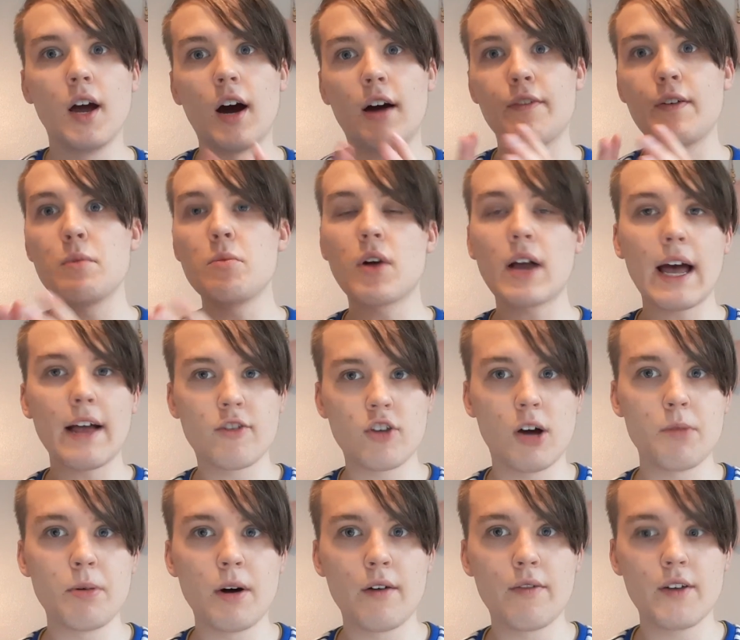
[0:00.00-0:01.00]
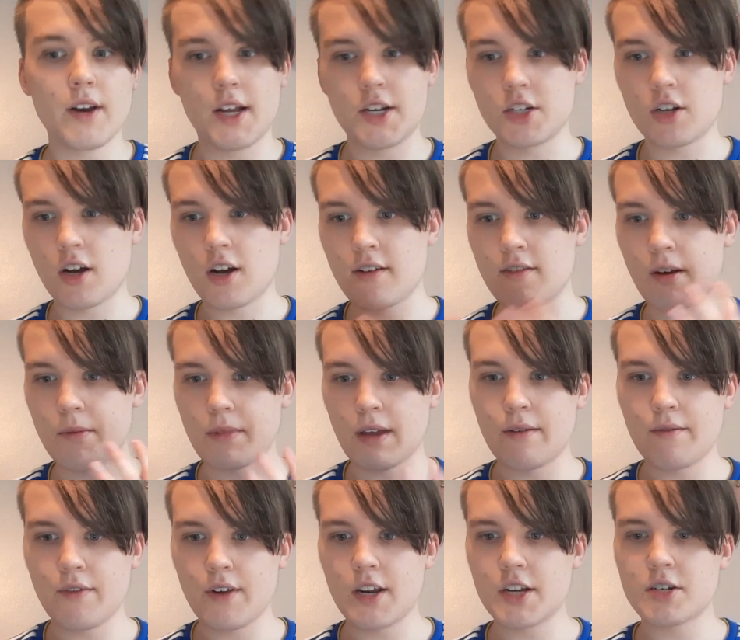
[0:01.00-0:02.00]
I think we'll get a top half finish, like a top
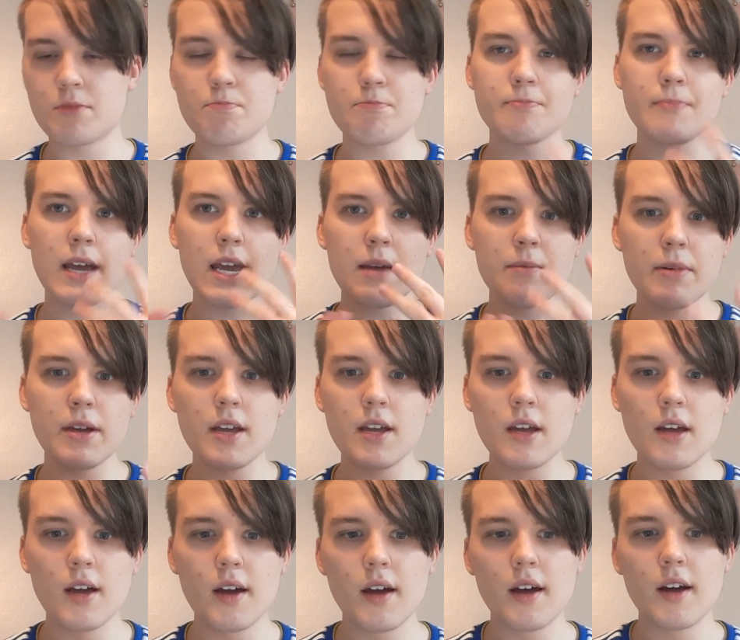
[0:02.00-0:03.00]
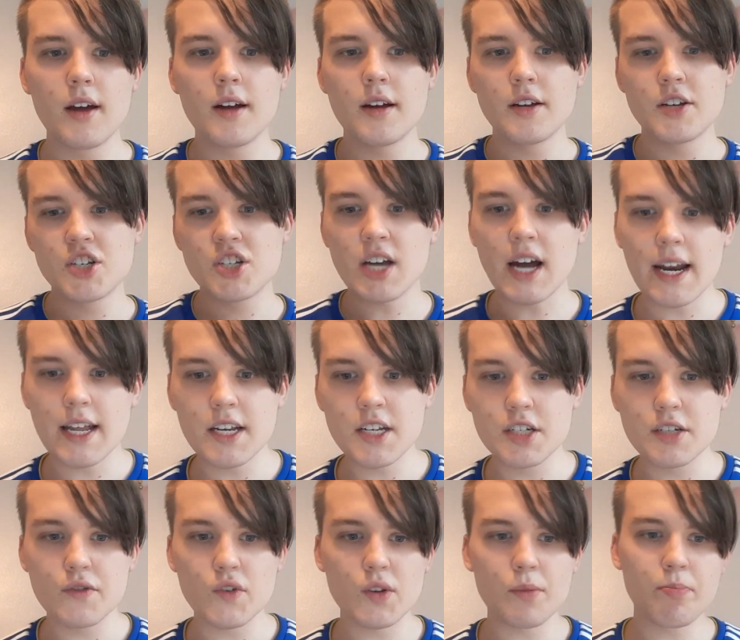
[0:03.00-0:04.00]
10 finish, maybe
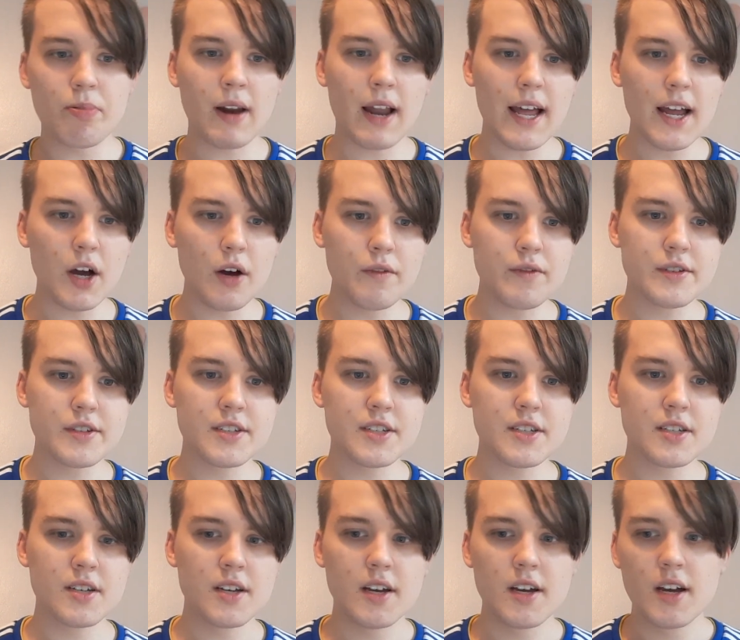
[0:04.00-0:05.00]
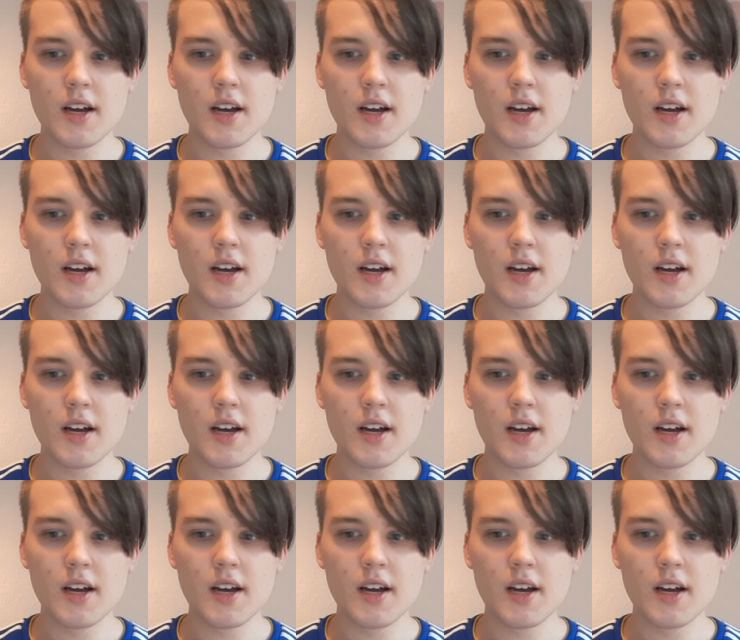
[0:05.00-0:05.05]
challenge for the playoffs.